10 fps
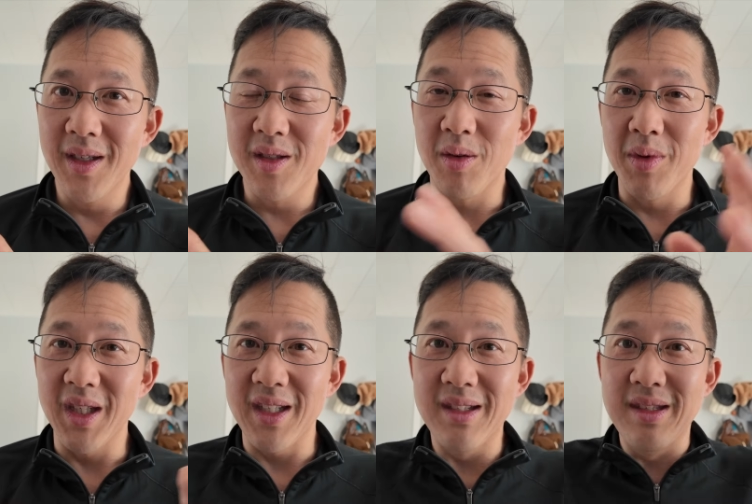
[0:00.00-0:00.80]
So what
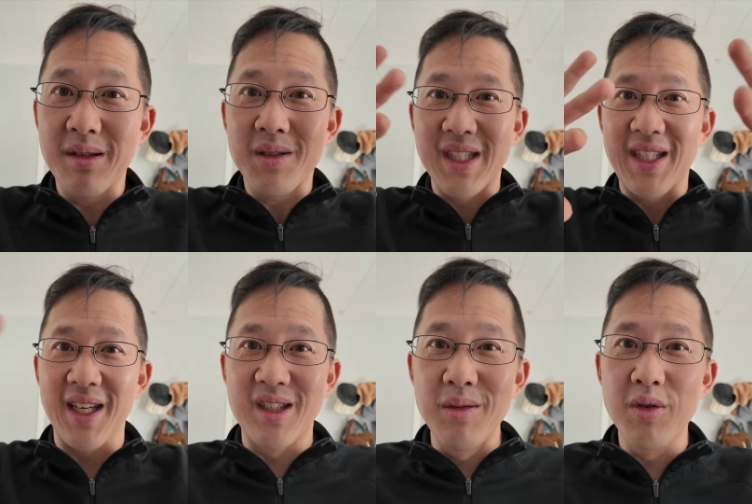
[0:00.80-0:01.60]
they do is they
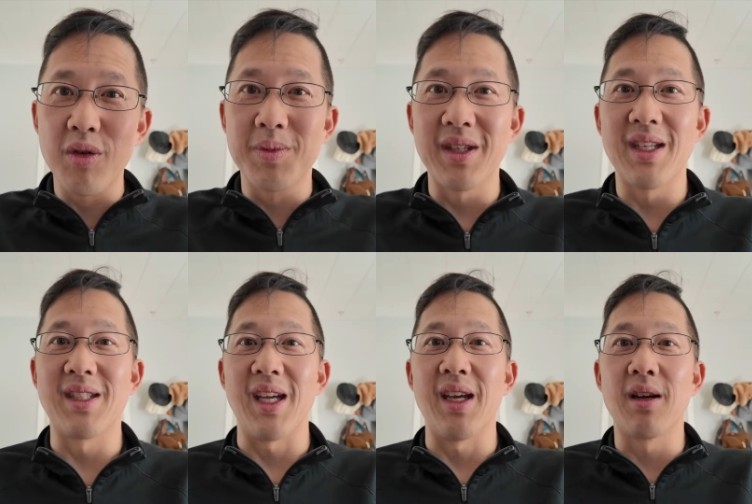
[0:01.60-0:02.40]
take two groups and they
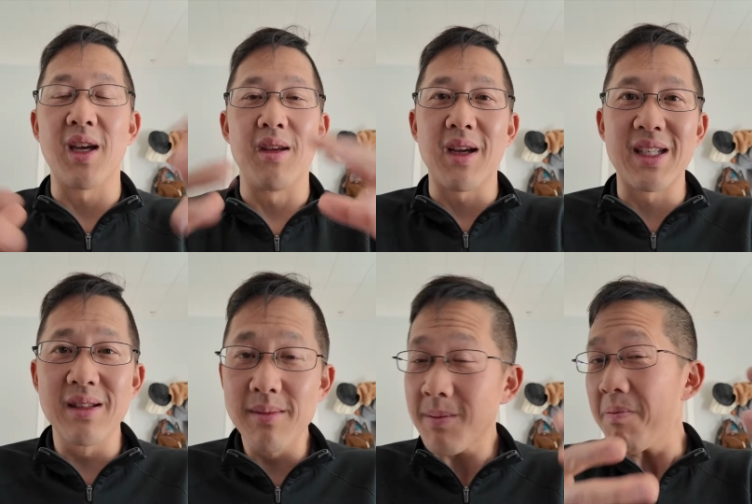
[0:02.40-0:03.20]
say, okay, you guys,
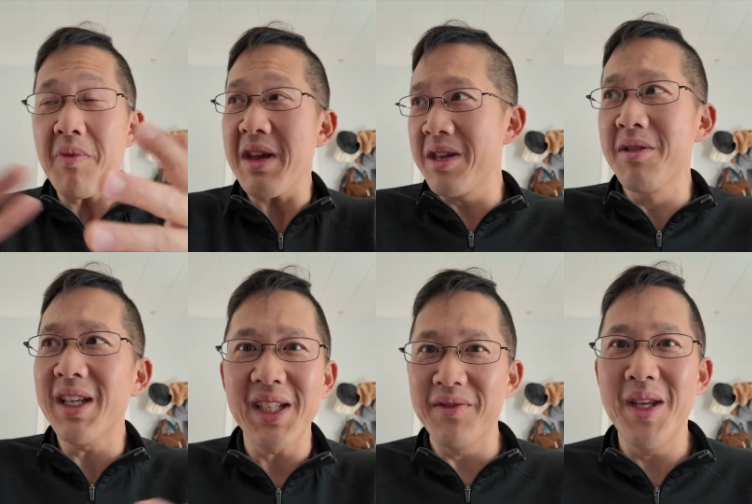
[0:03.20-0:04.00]
you
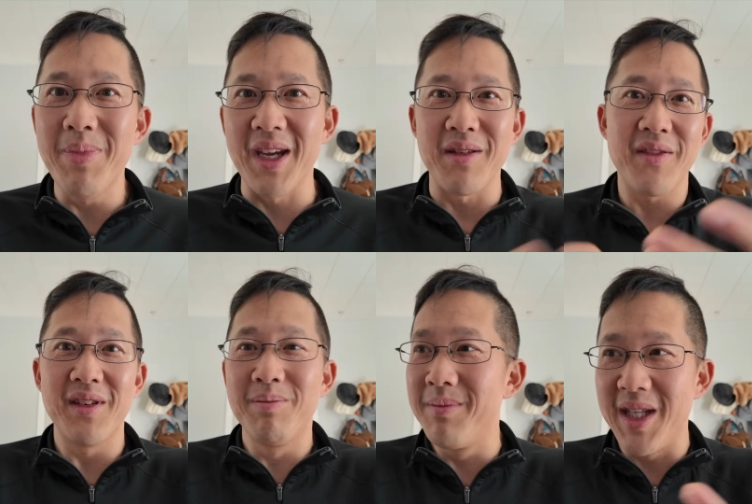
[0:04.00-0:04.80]
guys have knee pain, you have
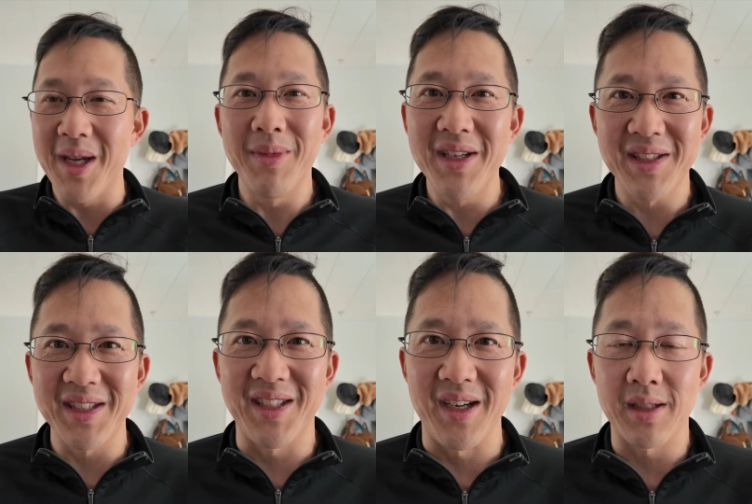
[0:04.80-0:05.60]
knee
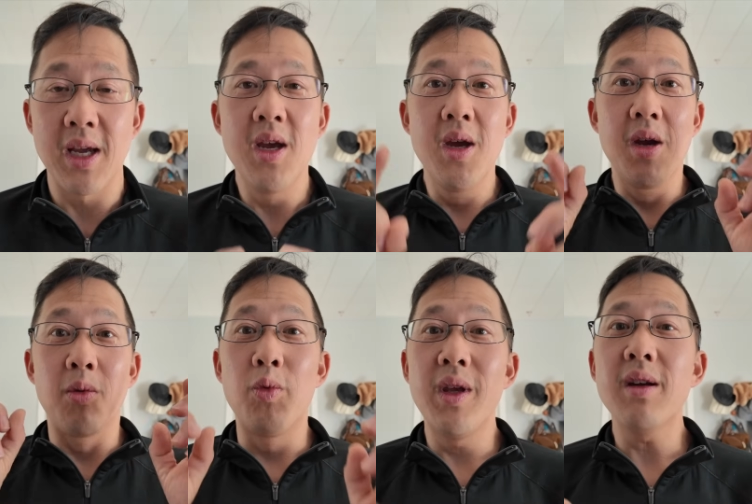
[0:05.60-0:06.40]
meniscus tears.
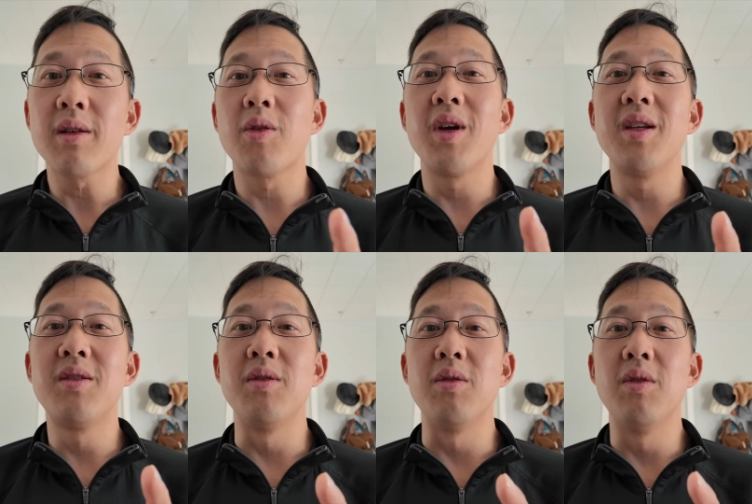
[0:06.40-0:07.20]
We are going
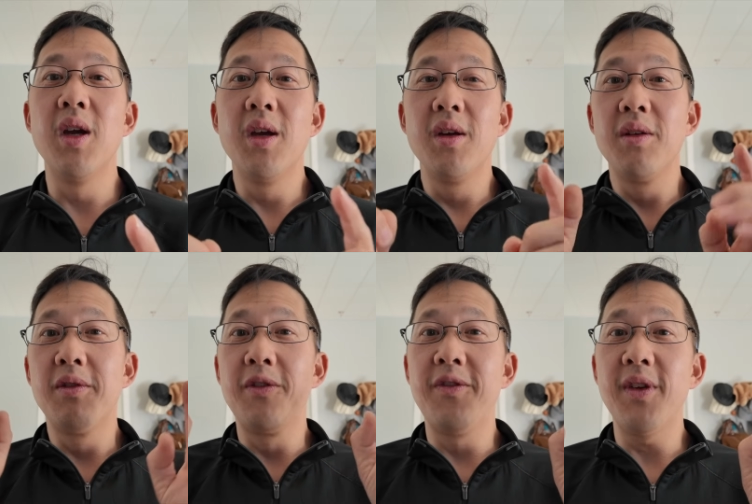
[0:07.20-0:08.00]
to
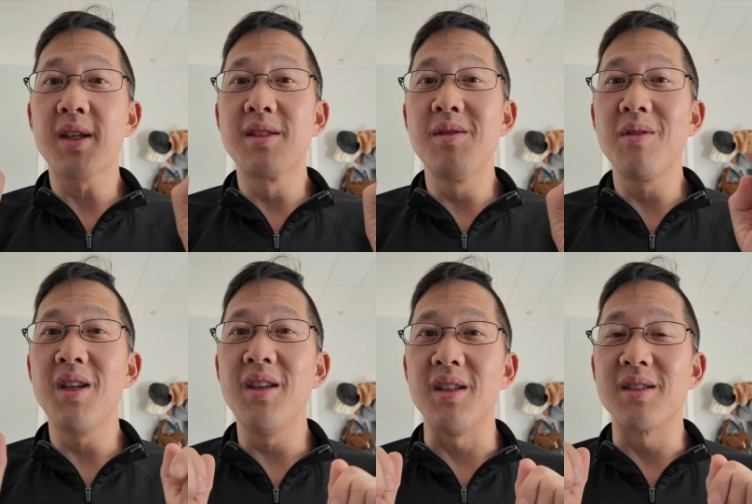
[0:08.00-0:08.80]
fix your
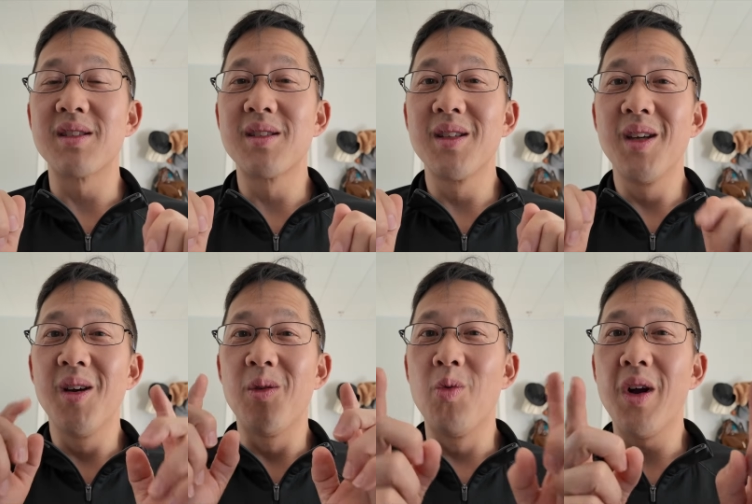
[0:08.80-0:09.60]
knees.
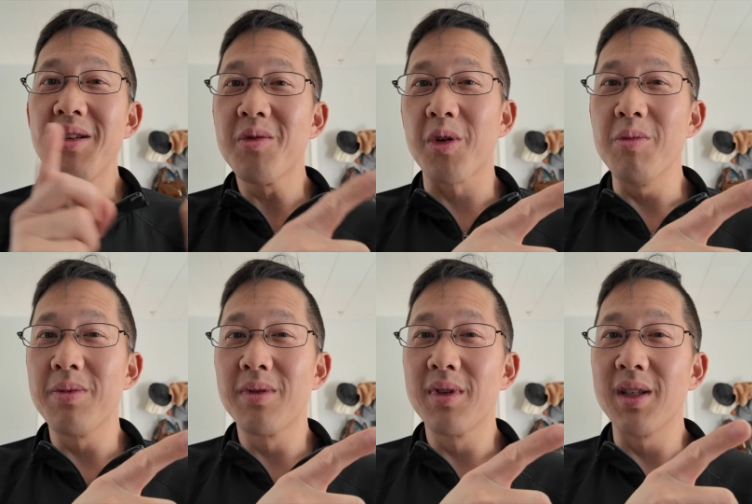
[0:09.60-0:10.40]
One group
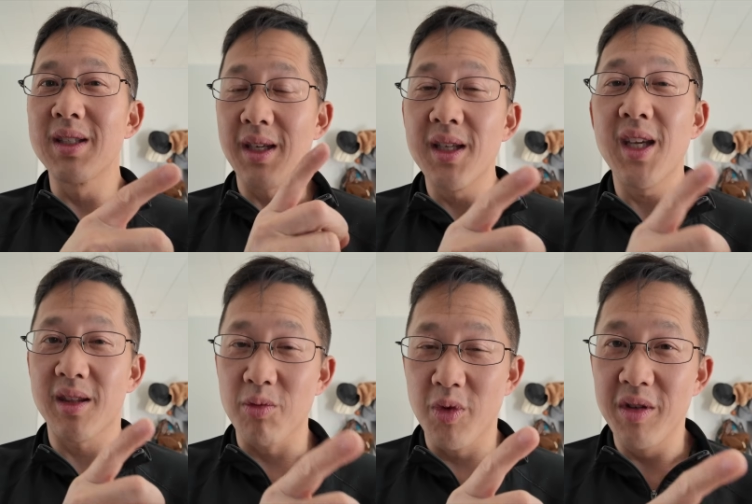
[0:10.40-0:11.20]
is going to get
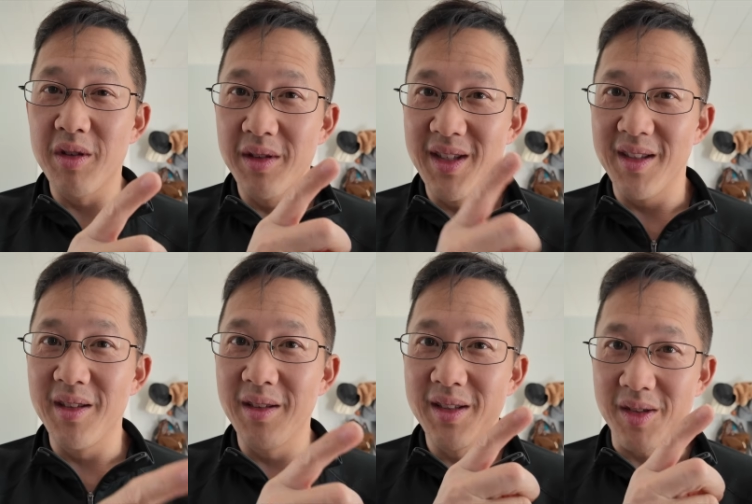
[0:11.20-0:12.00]
the real
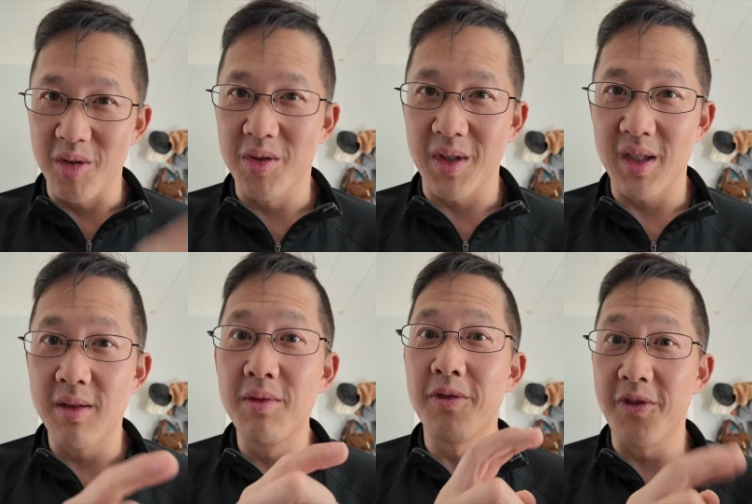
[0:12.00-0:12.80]
deal surgery
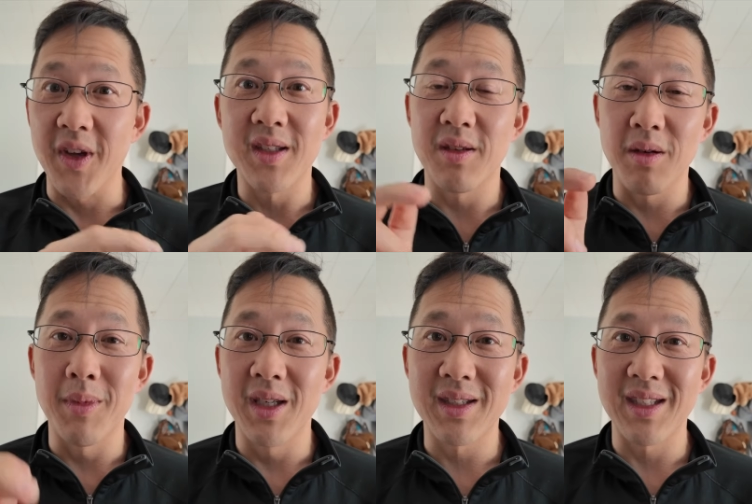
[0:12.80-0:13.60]
to fix your
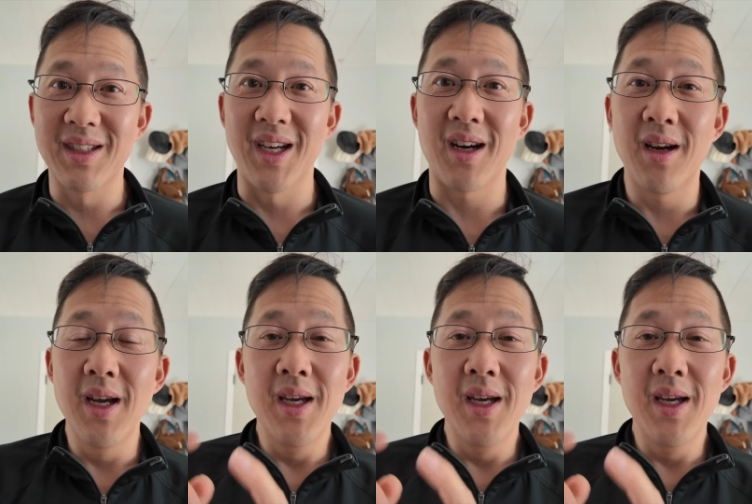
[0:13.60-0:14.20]
meniscus tear.